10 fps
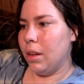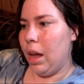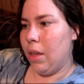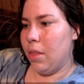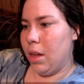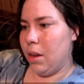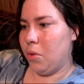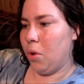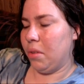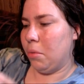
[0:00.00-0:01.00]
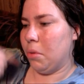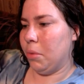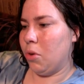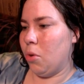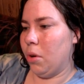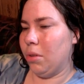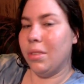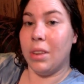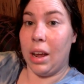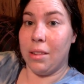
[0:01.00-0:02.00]
and then, of course, I'm going to
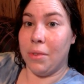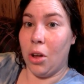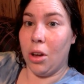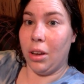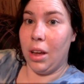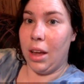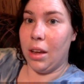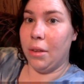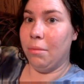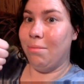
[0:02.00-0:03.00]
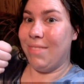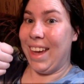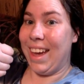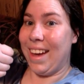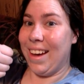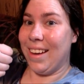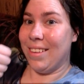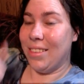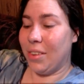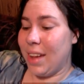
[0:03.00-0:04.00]
record today's vlog, and yeah.
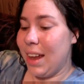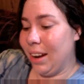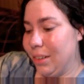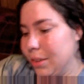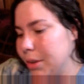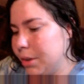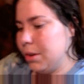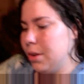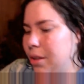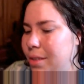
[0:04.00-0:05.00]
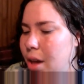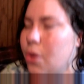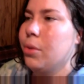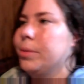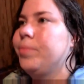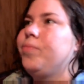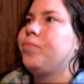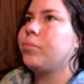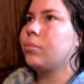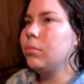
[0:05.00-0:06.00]
So exciting! So,
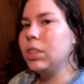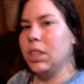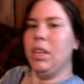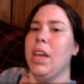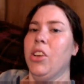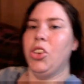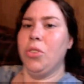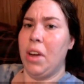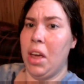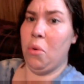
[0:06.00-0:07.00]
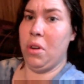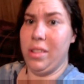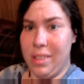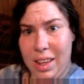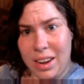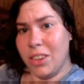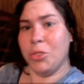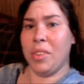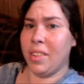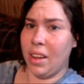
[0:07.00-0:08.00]
yesterday was an
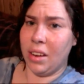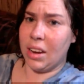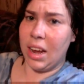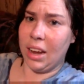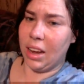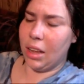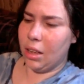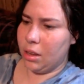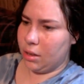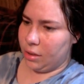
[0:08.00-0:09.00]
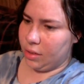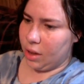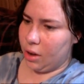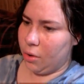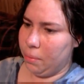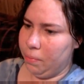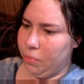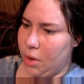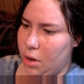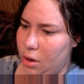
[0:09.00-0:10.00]
interesting day. So,
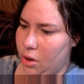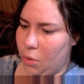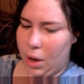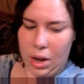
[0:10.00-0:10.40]
you know, went